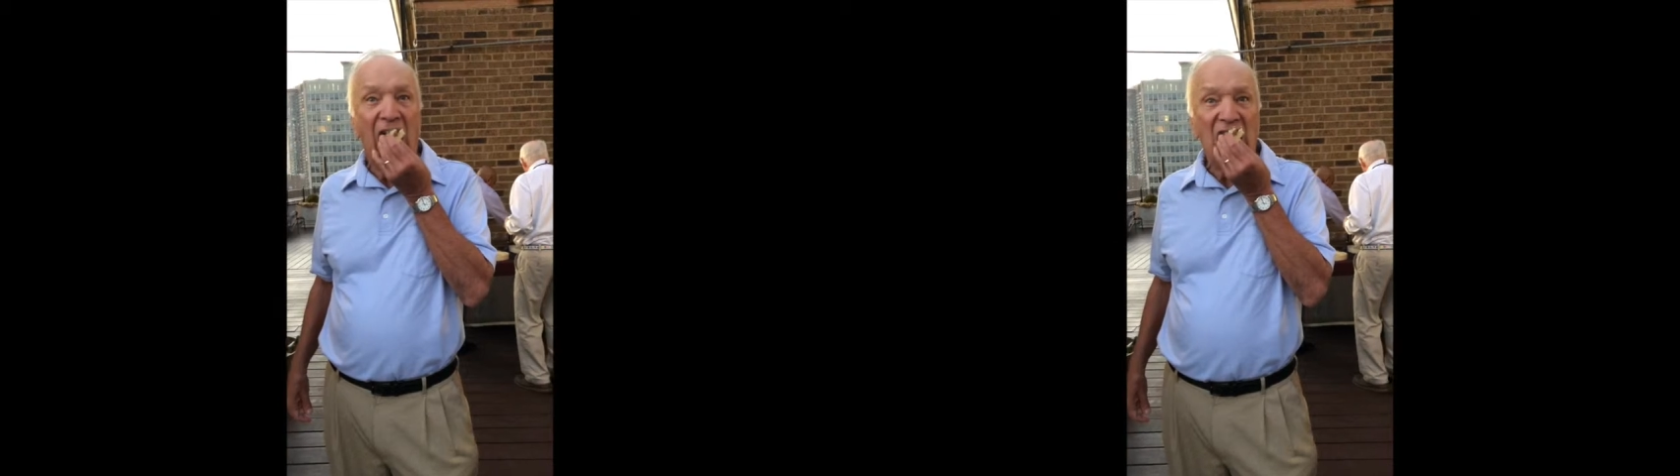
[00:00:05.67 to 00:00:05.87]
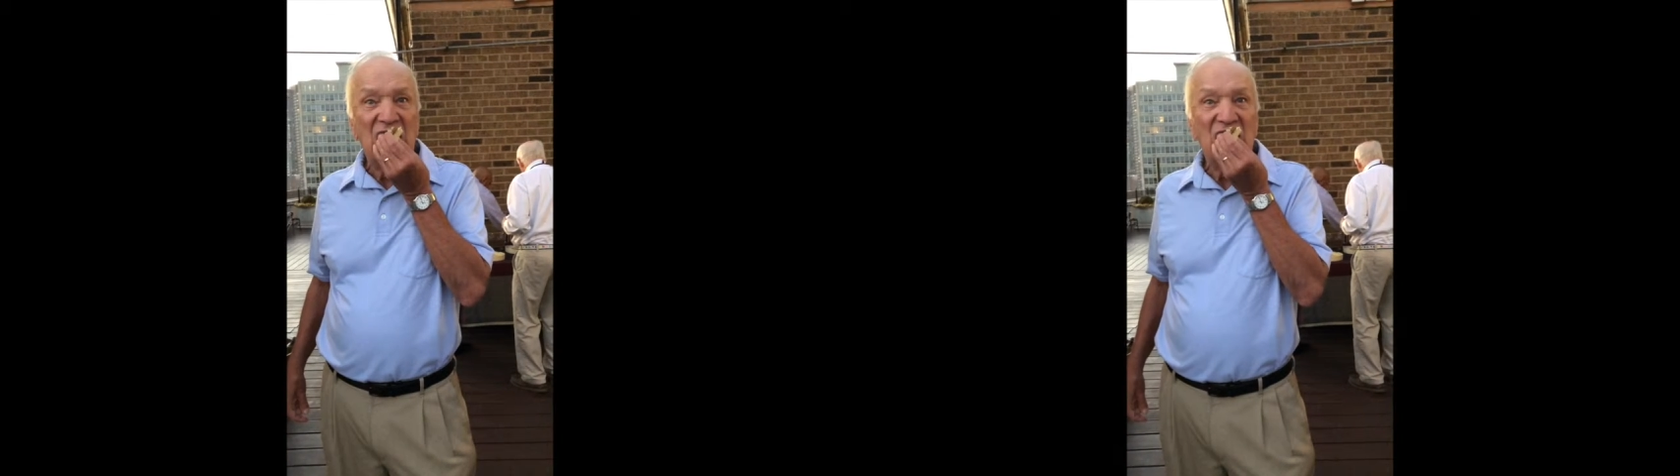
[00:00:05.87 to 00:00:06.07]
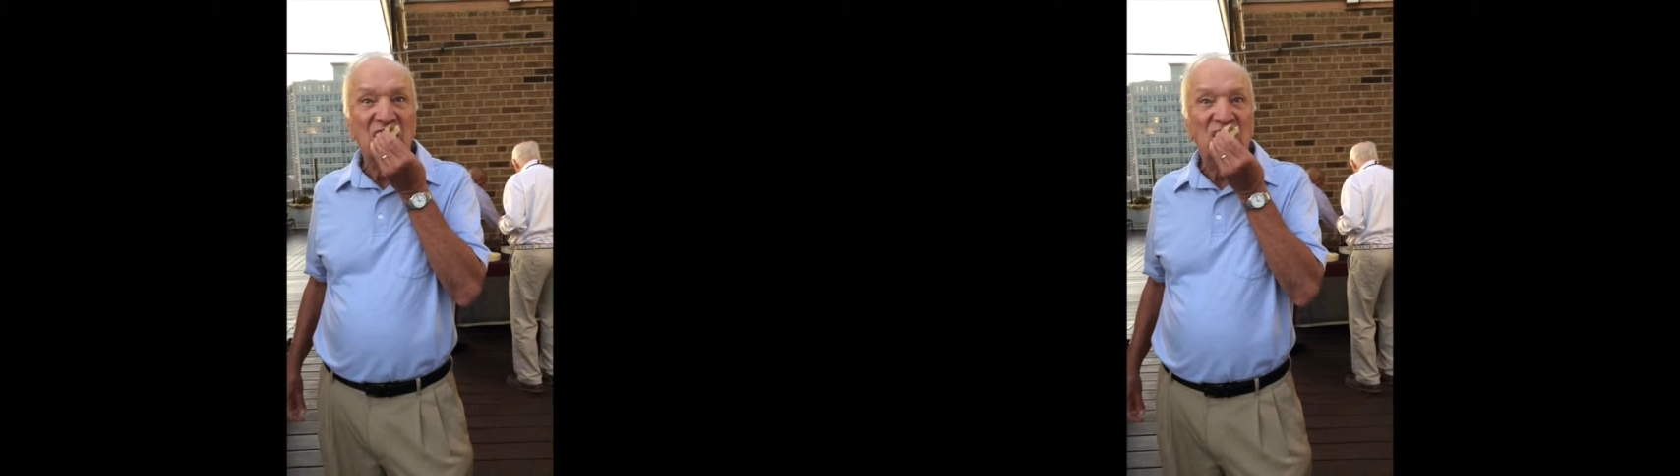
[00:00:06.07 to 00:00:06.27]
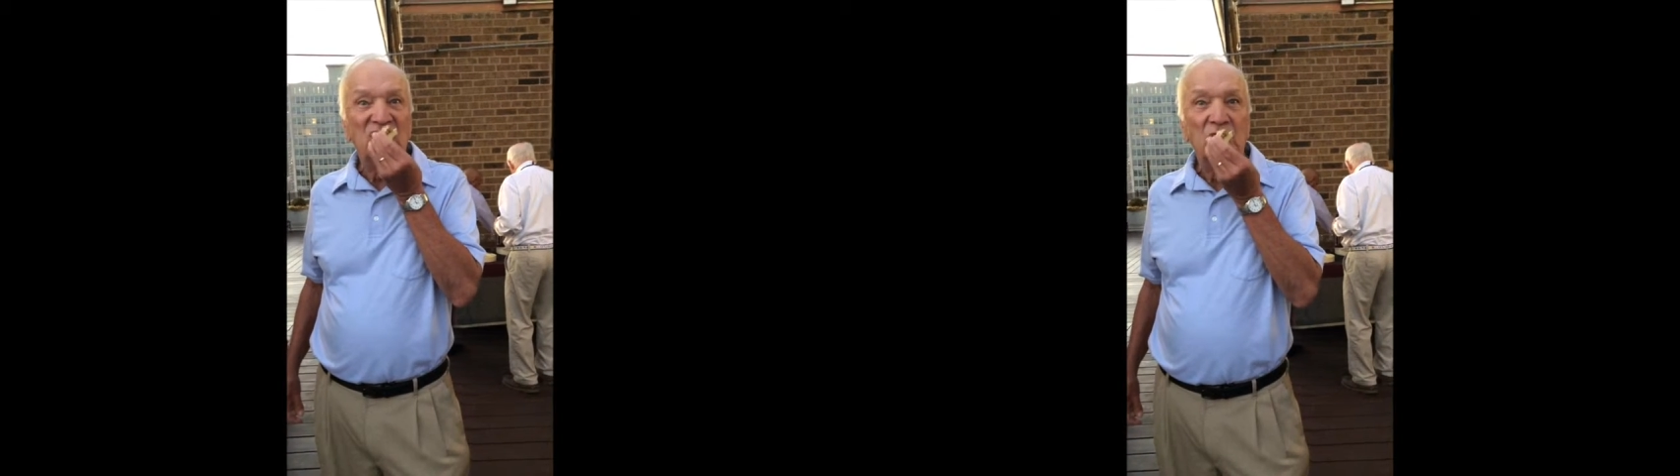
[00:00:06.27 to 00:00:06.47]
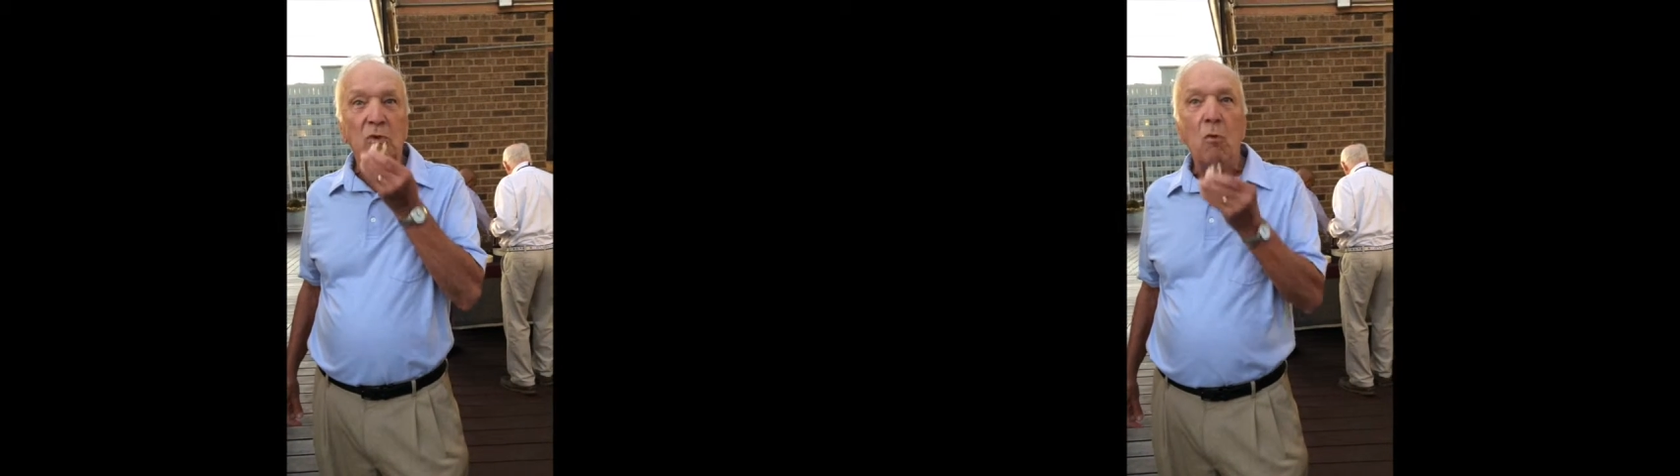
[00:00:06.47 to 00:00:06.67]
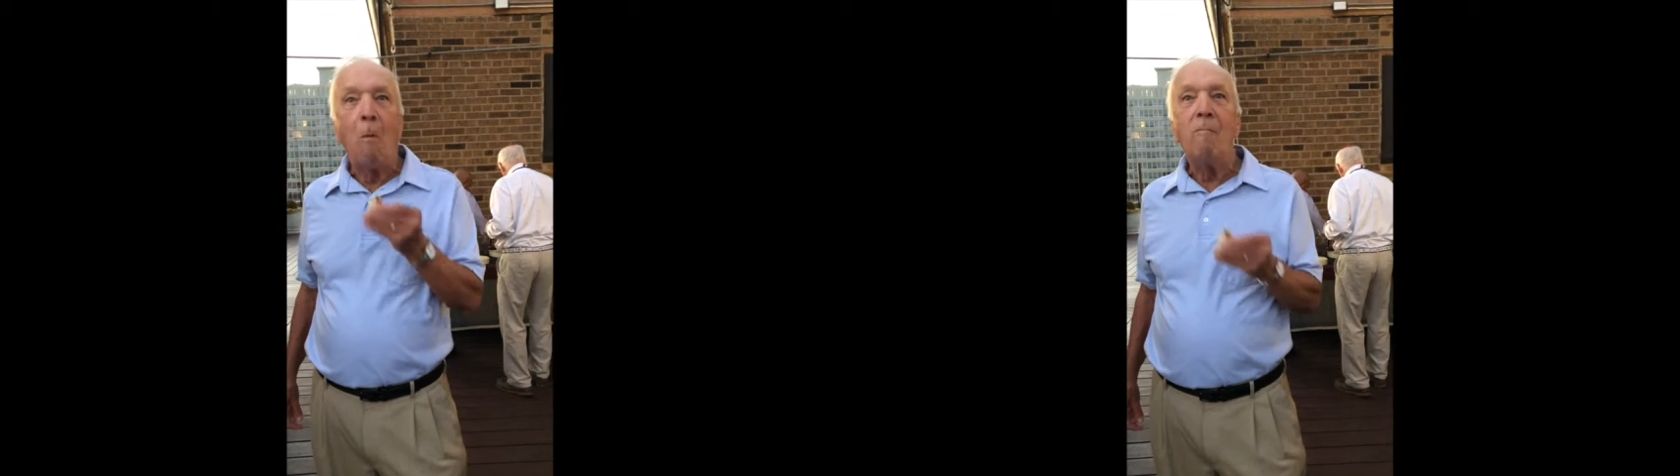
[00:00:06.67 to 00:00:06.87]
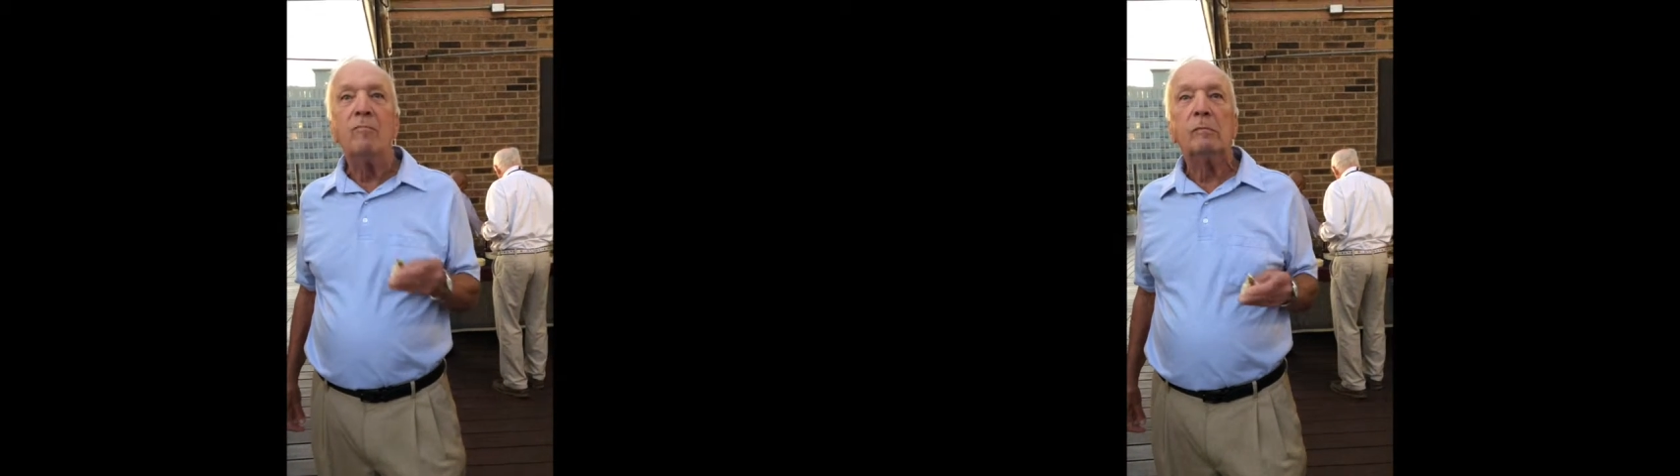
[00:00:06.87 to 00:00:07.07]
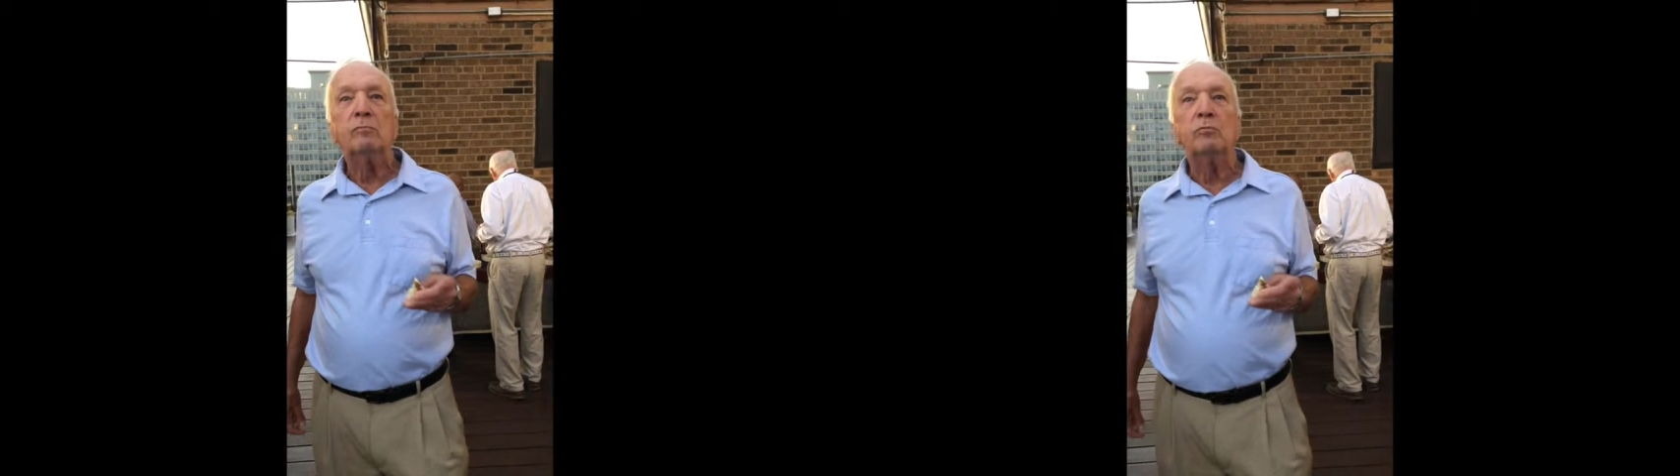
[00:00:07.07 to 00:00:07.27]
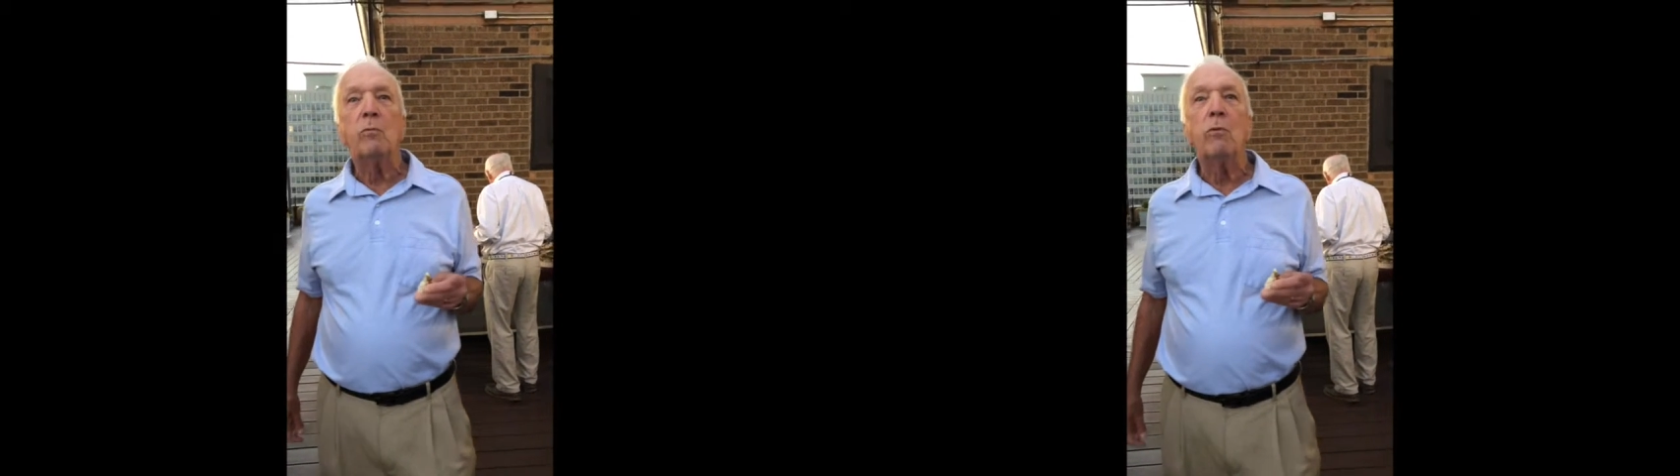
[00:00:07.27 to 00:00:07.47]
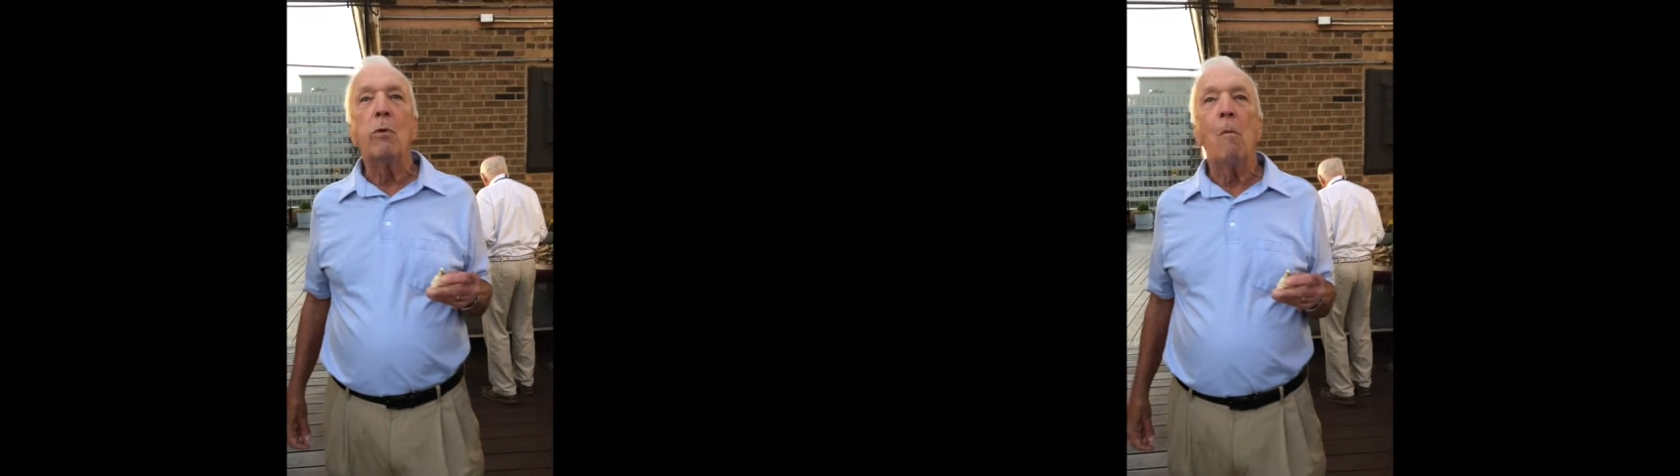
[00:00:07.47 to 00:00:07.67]
advice for the
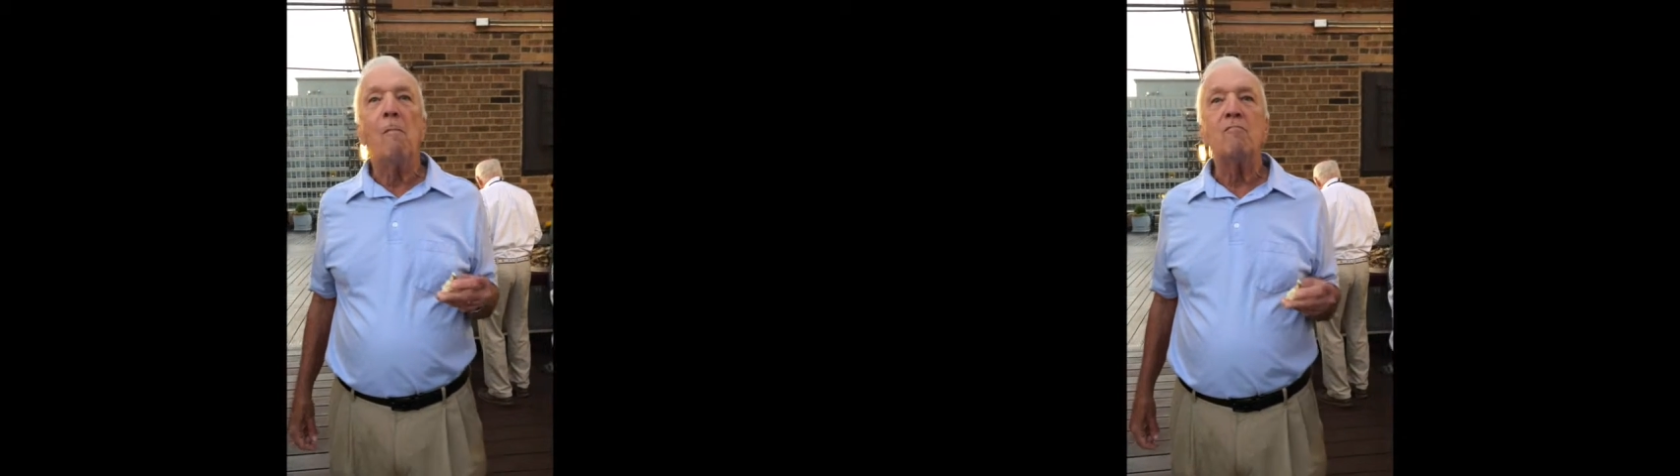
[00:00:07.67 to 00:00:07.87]
couple?